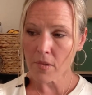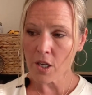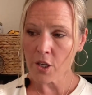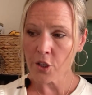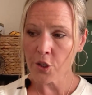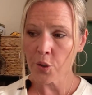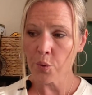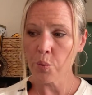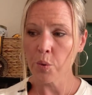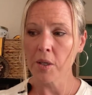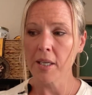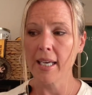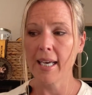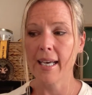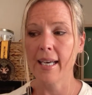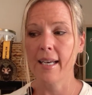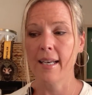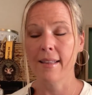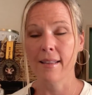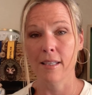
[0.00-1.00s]
you will
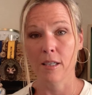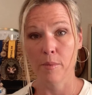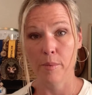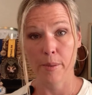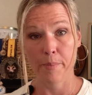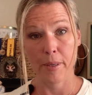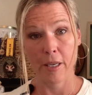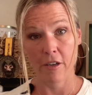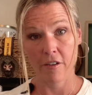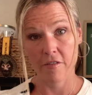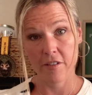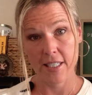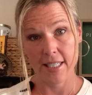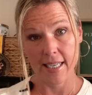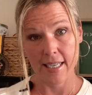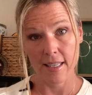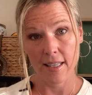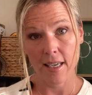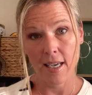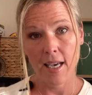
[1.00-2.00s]
get a little bit better of a
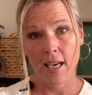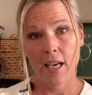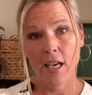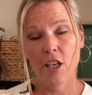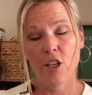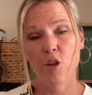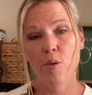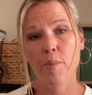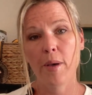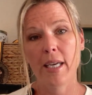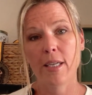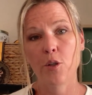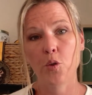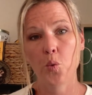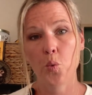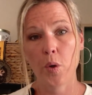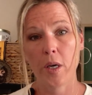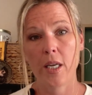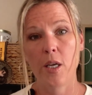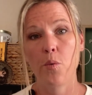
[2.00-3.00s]
deal. You pay
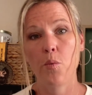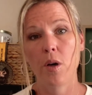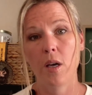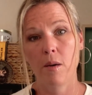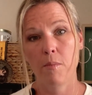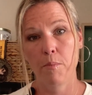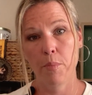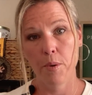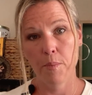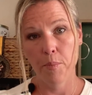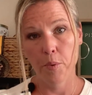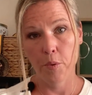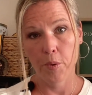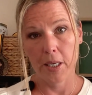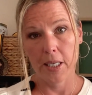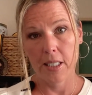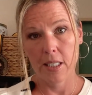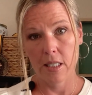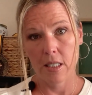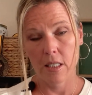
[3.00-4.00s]
$21 per
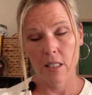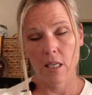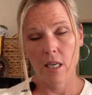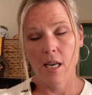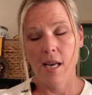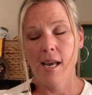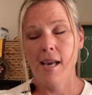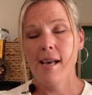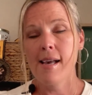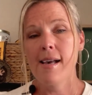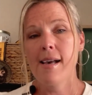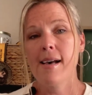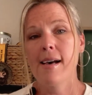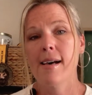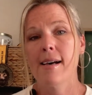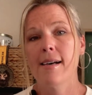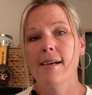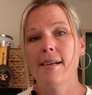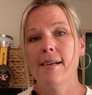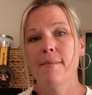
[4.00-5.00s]
point.
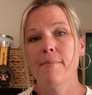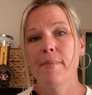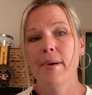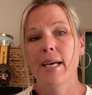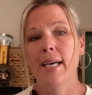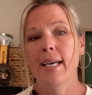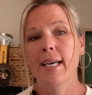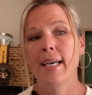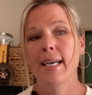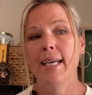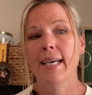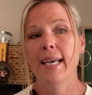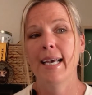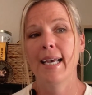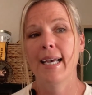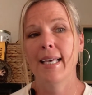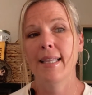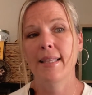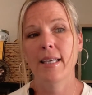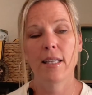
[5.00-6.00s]

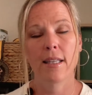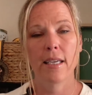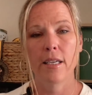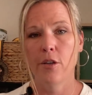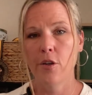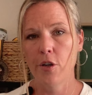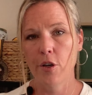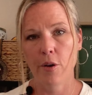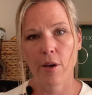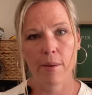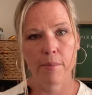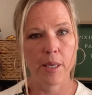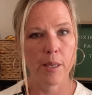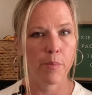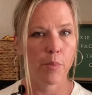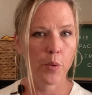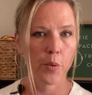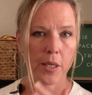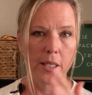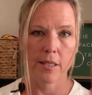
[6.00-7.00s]
And they'll let you know how many
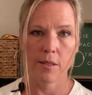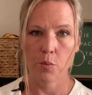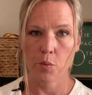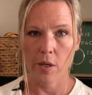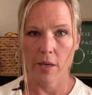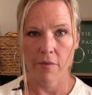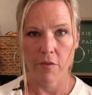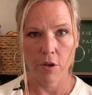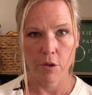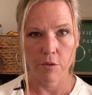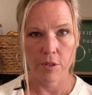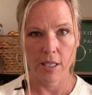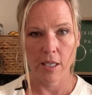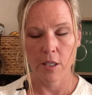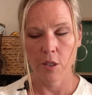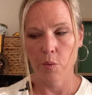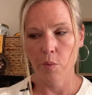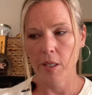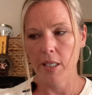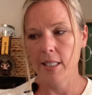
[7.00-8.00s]
points, whatever hotel
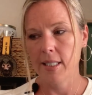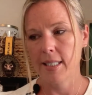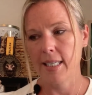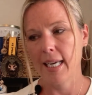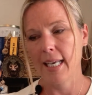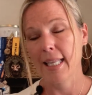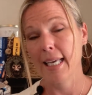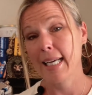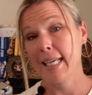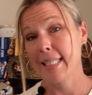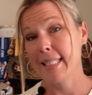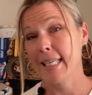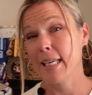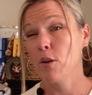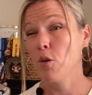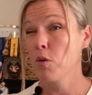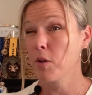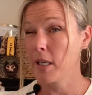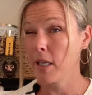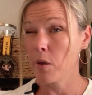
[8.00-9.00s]
you want to stay at. Like I said,
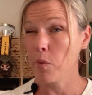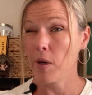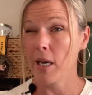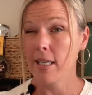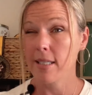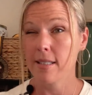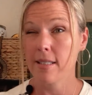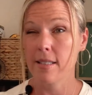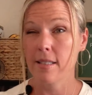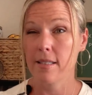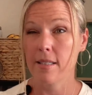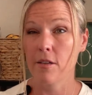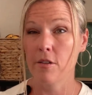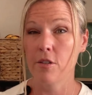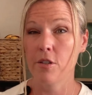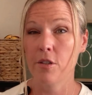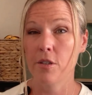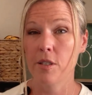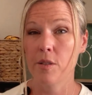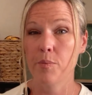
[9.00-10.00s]
Old Key West,
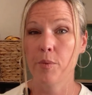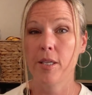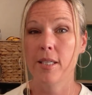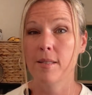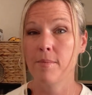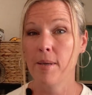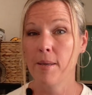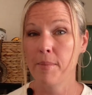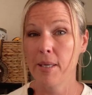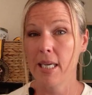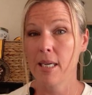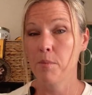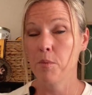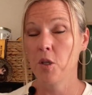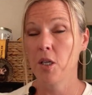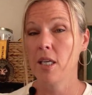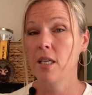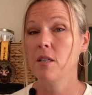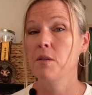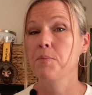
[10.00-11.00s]
Saratoga Springs, maybe Animal
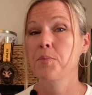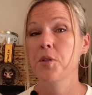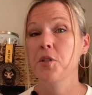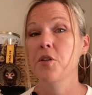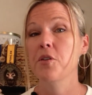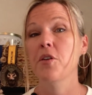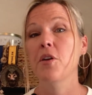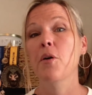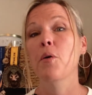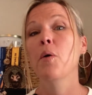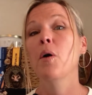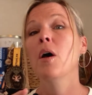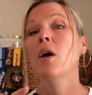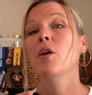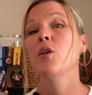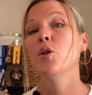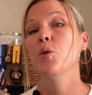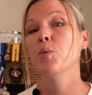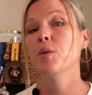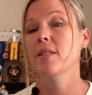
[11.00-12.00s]
Kingdom Studio,
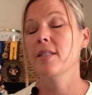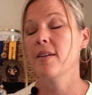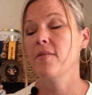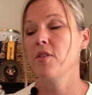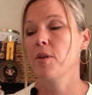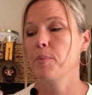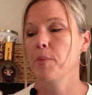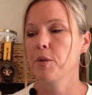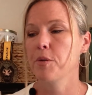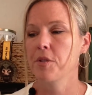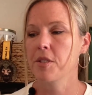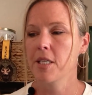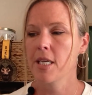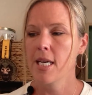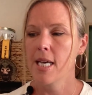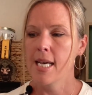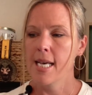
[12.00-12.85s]
you will save the most.